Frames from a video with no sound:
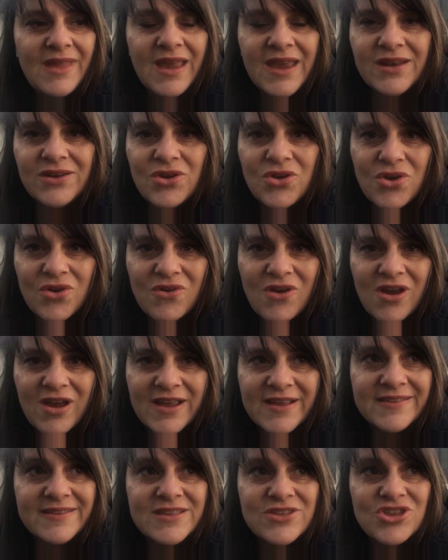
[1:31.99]
in her
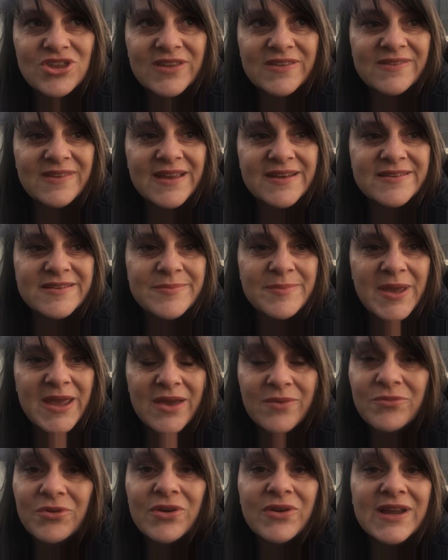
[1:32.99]
eyes, and she said to me,
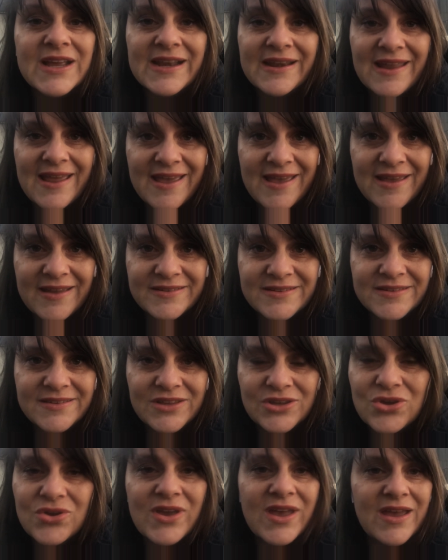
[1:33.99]
I'm very glad
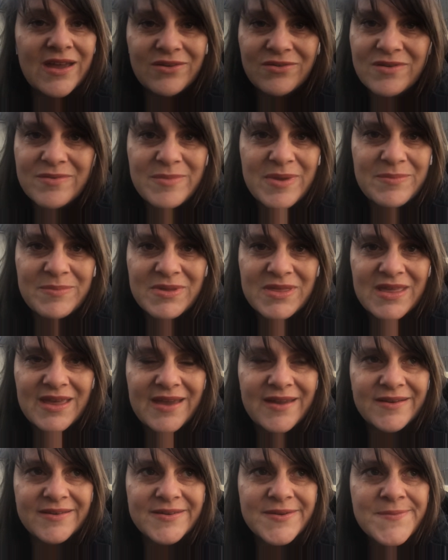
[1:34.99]
that you can't remember
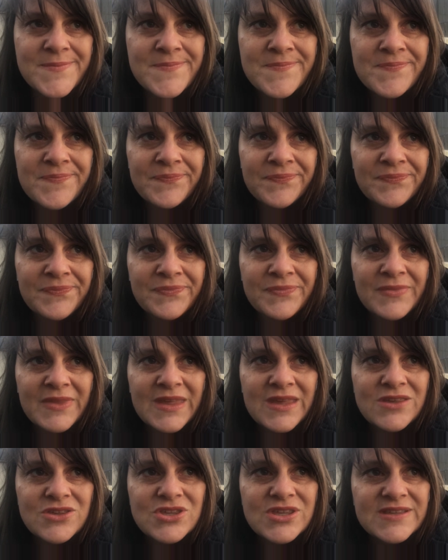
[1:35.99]

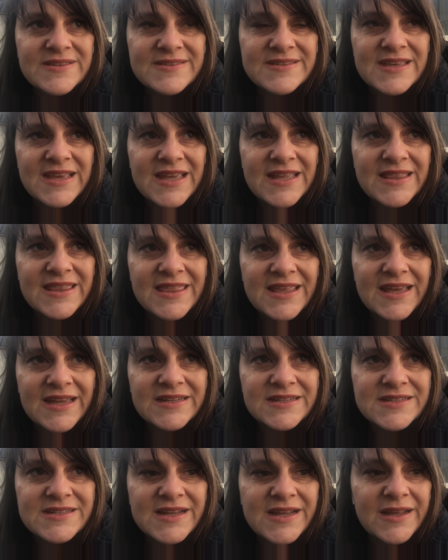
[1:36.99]
that. She said
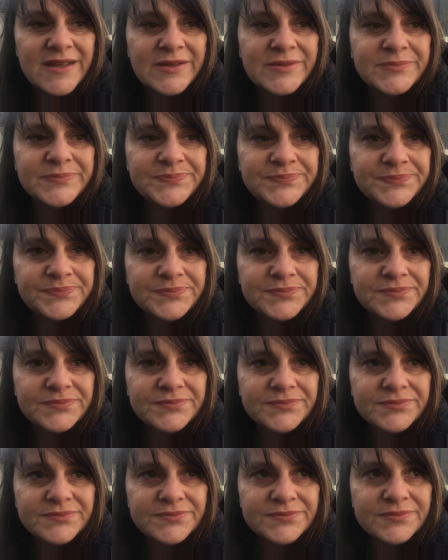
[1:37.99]
that
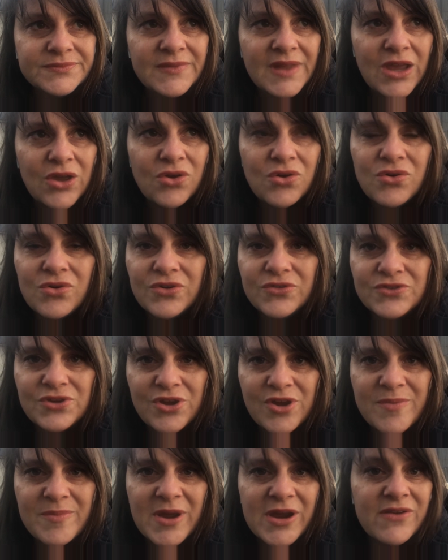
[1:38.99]
it caused
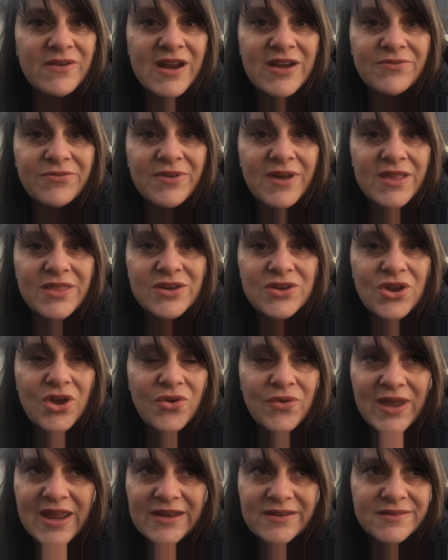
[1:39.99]
her and my grandfather
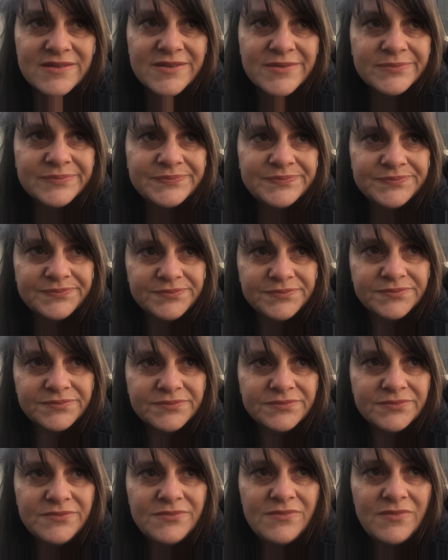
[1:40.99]
no end
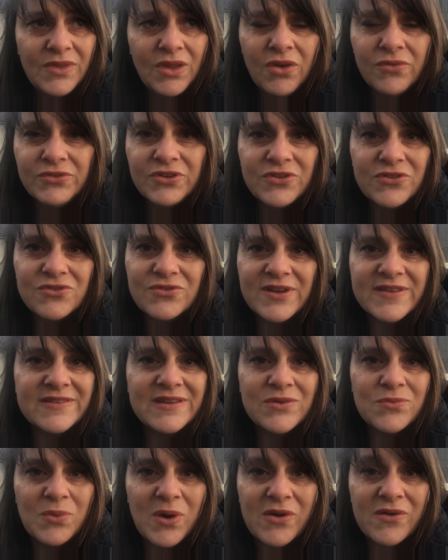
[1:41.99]
of distress
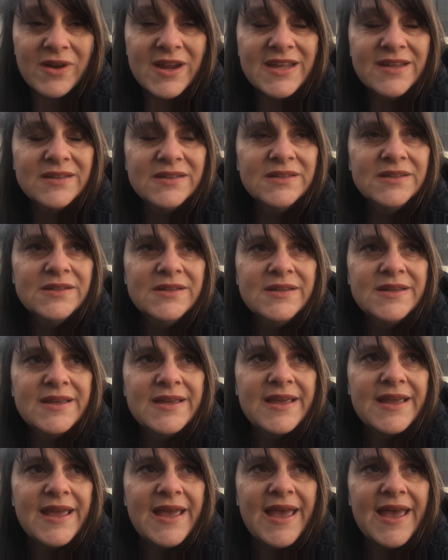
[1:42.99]
and worry,
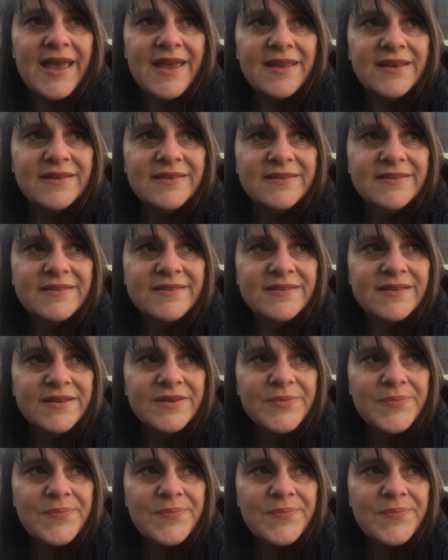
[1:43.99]
and